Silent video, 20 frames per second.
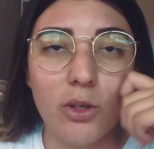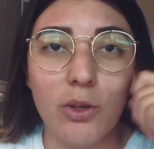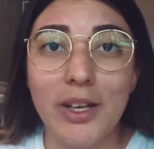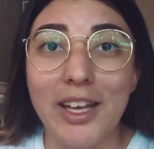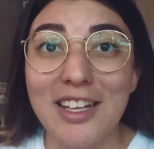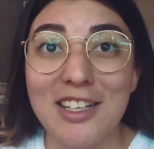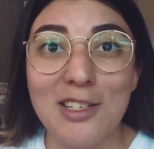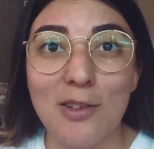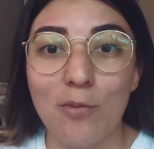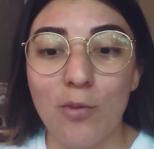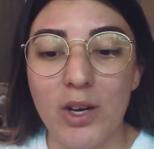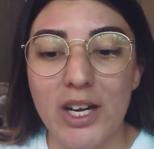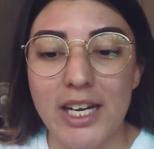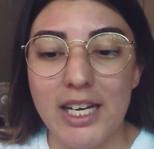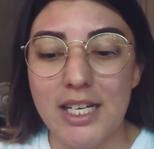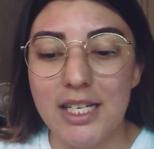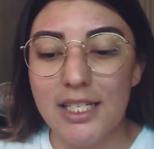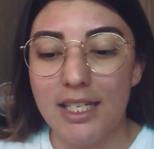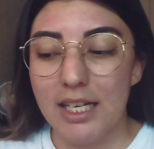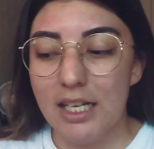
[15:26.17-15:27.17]
get some
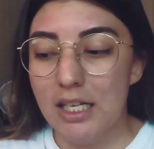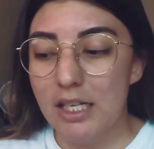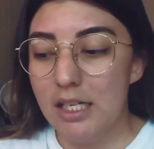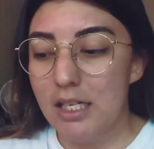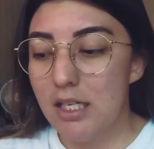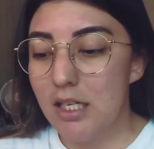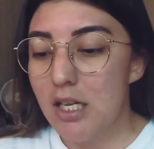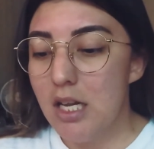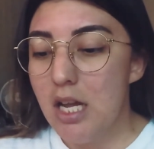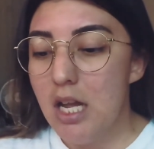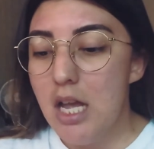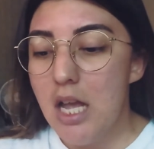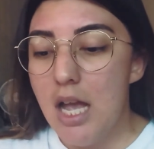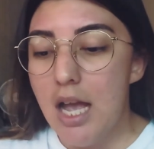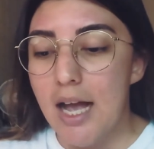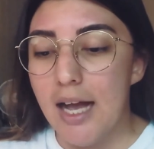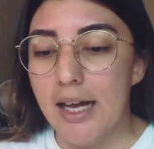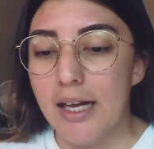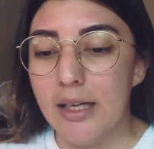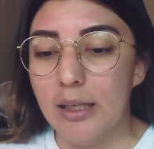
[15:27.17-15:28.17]
reading done.
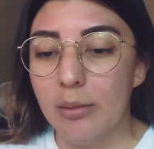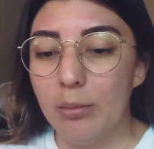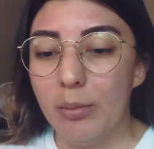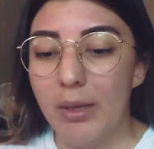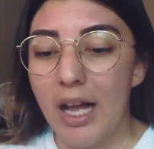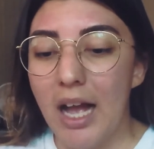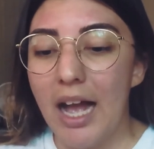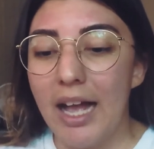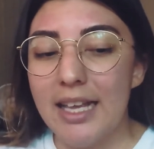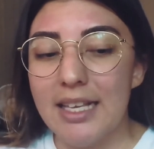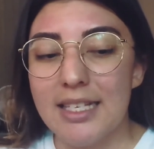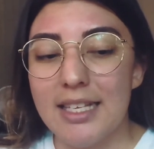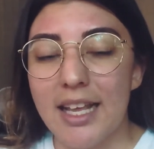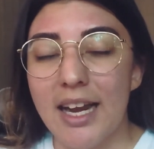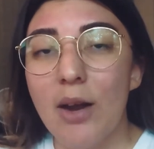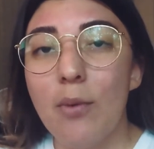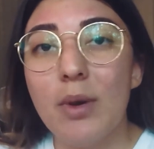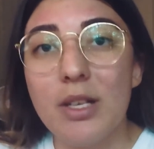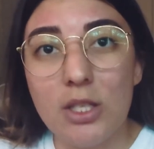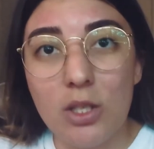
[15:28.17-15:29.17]
Um, I said
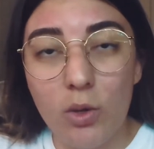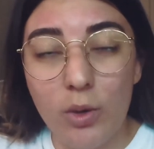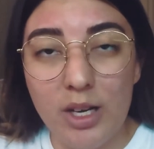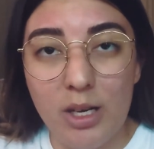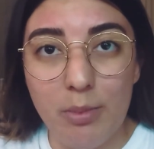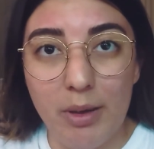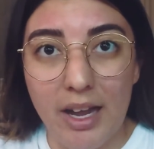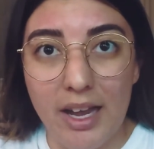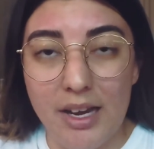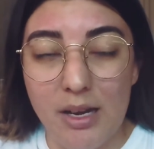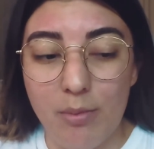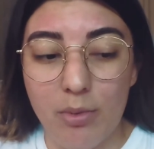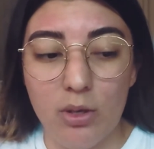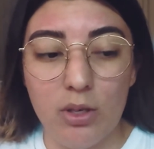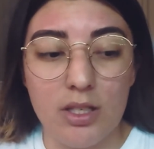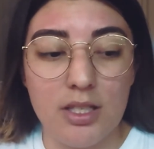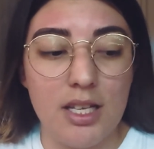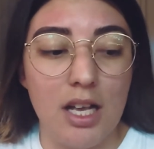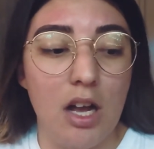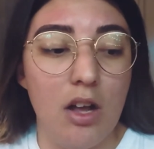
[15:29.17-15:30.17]
I wasn't going to buy any
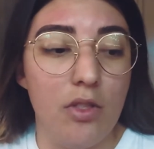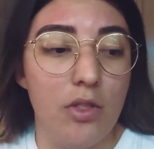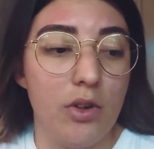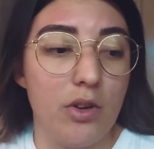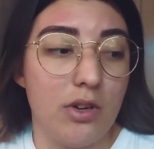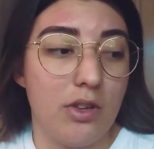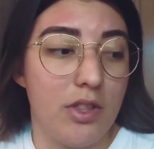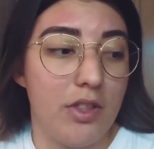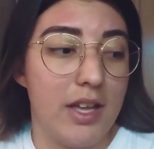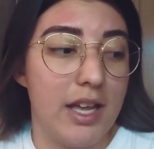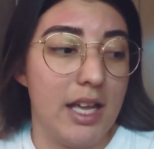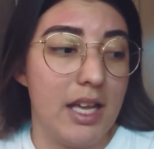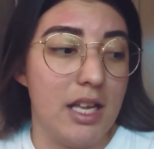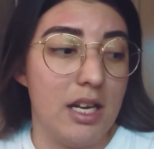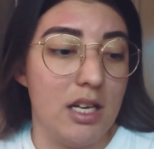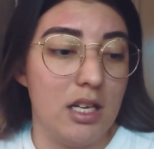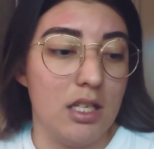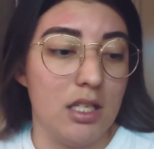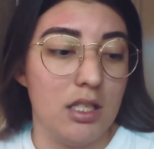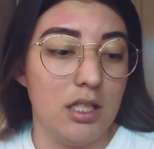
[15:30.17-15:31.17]
books other
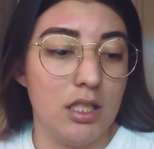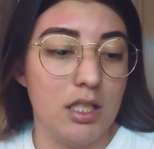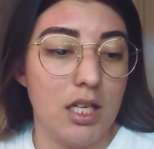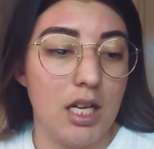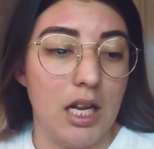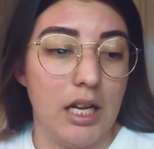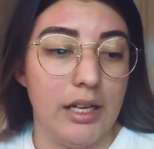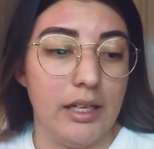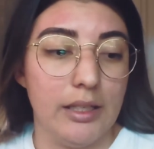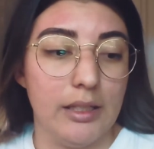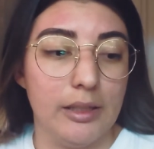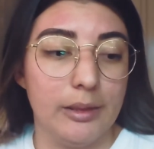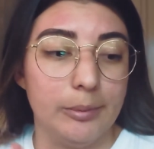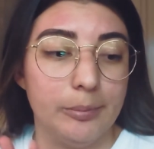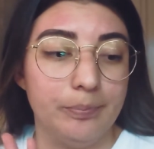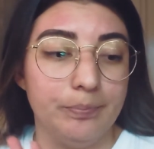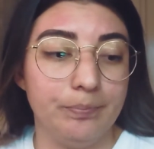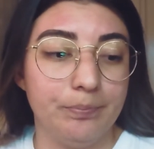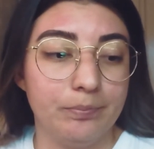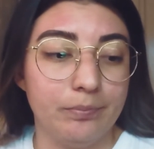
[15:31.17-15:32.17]
than
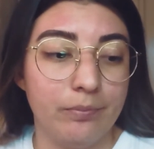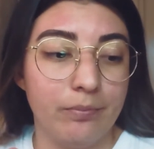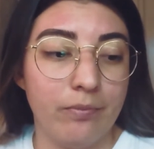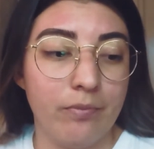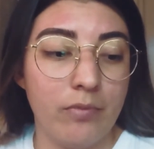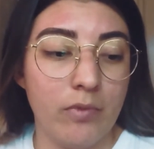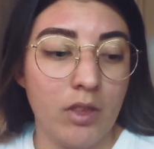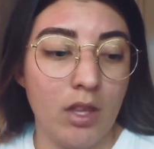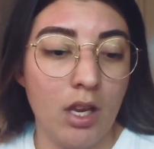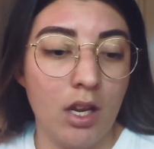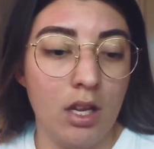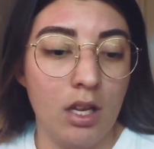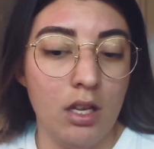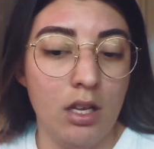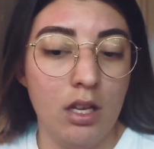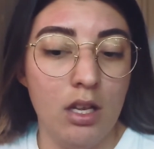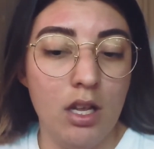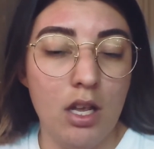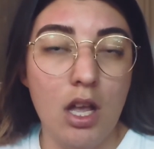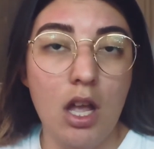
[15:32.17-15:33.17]
um,
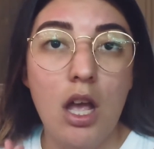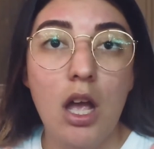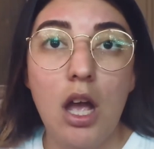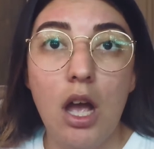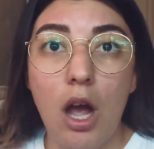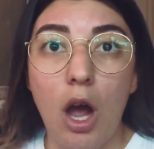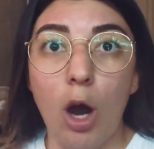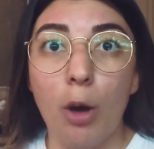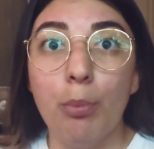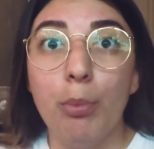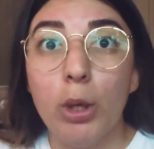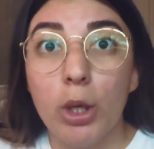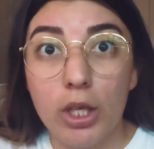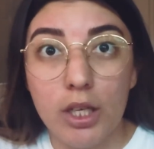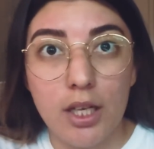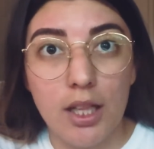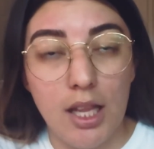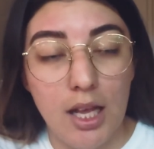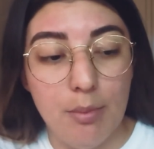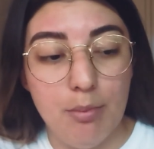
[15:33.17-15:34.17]
our book
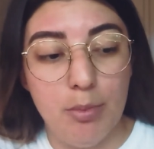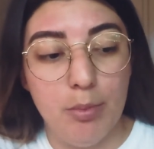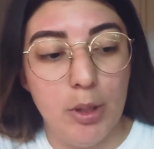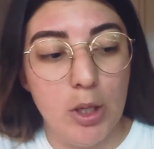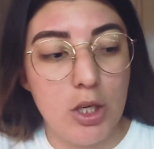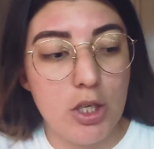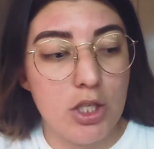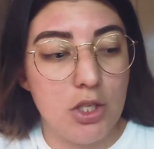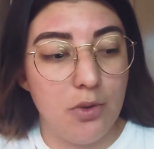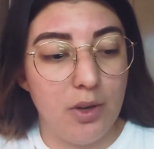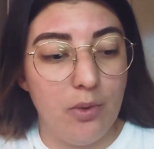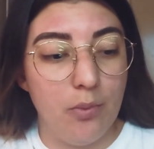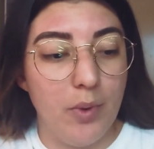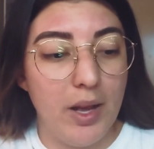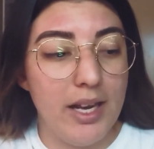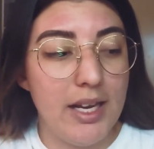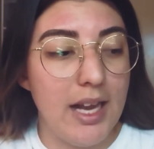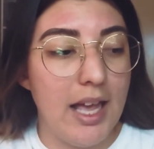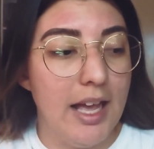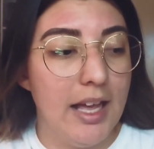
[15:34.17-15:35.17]
club book. So I
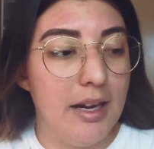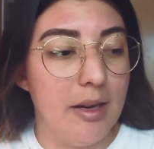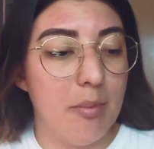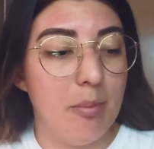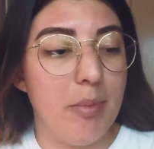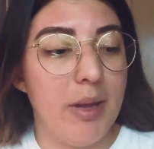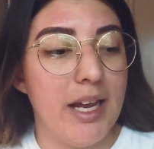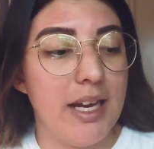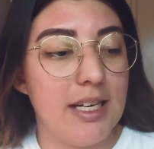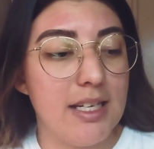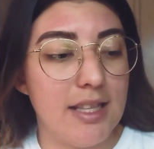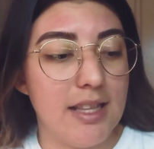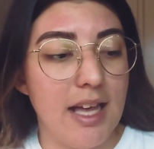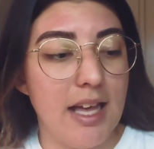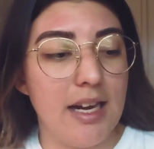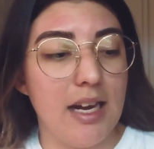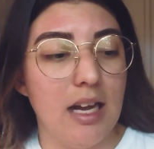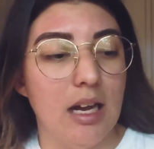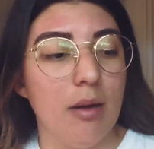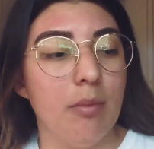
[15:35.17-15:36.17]
went and picked
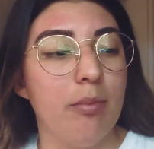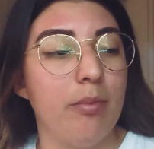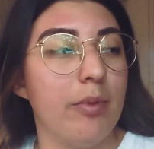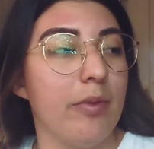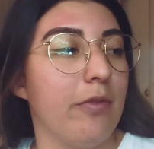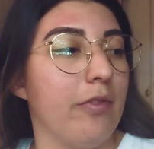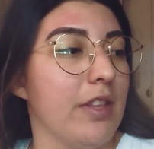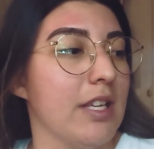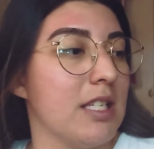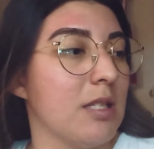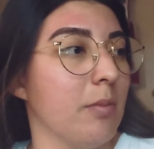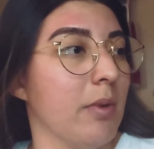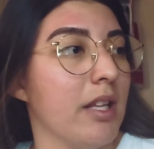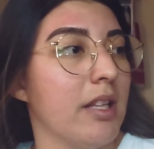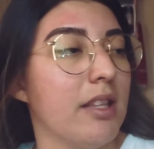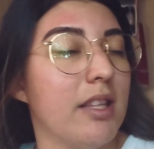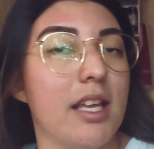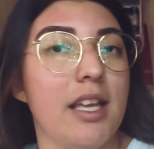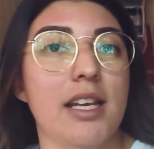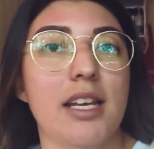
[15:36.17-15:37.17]
that up this
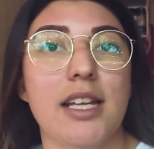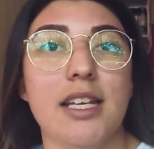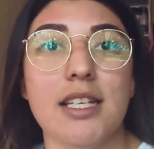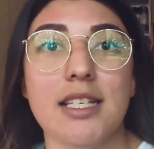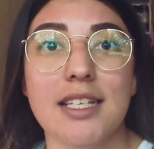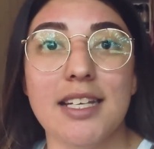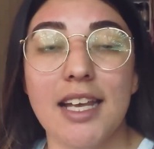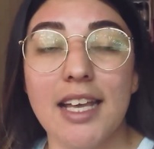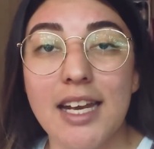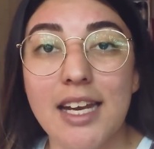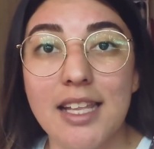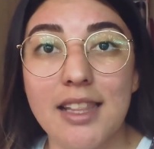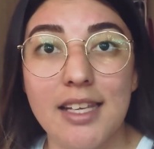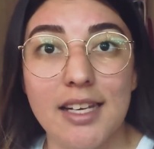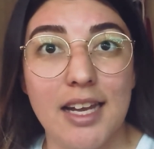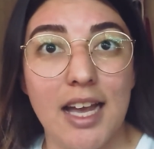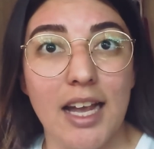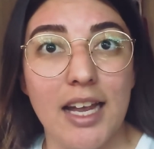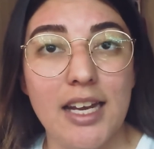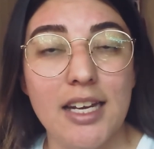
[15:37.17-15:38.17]
month. It is Gideon the
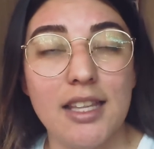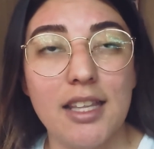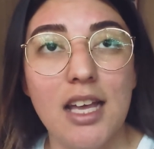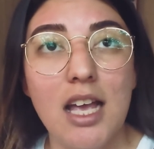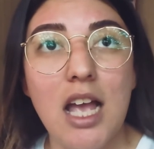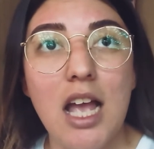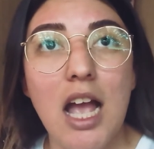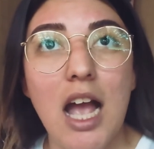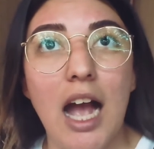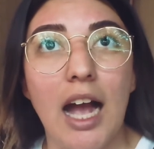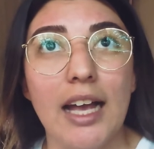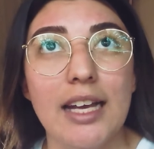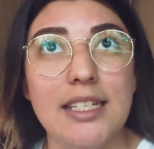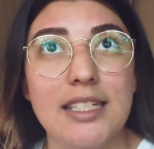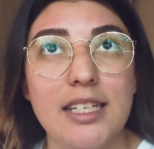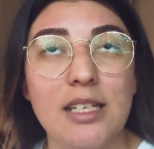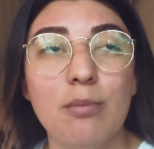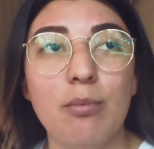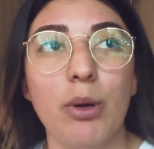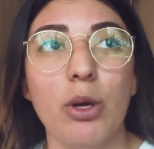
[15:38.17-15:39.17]
Ninth. I
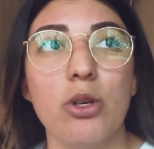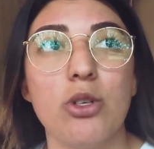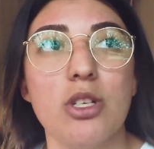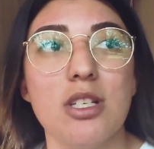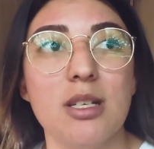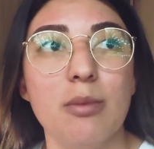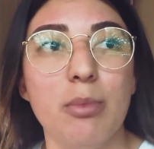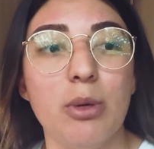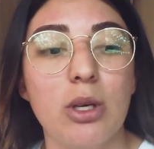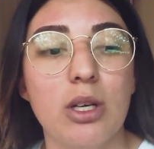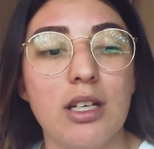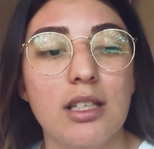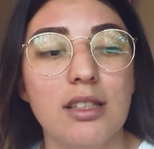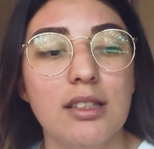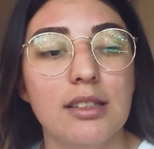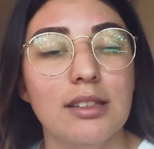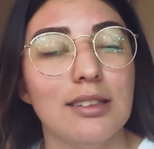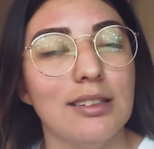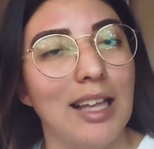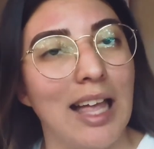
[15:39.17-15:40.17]
didn't purchase a book
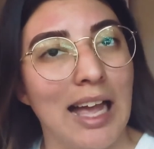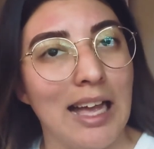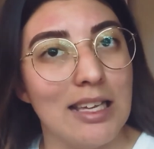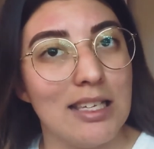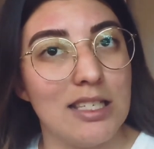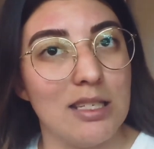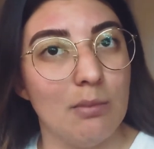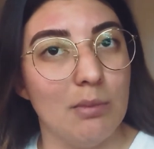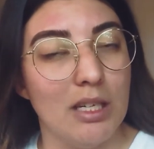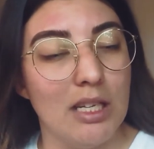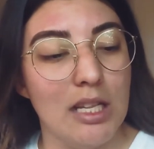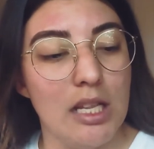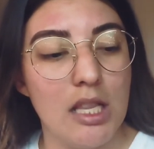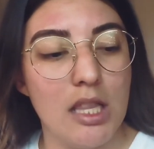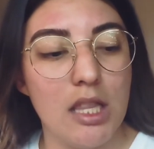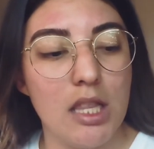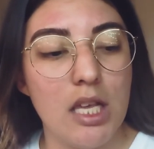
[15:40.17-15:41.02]
last month